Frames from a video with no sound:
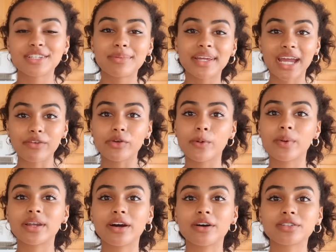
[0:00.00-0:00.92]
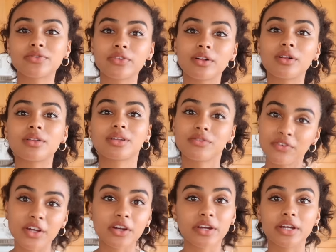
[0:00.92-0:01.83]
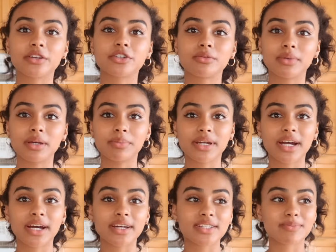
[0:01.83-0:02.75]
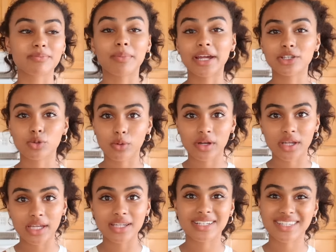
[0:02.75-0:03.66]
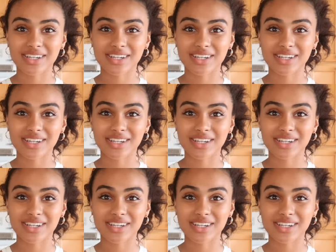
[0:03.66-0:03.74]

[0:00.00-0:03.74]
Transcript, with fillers: to make everyone else feel inferior to me because my twerking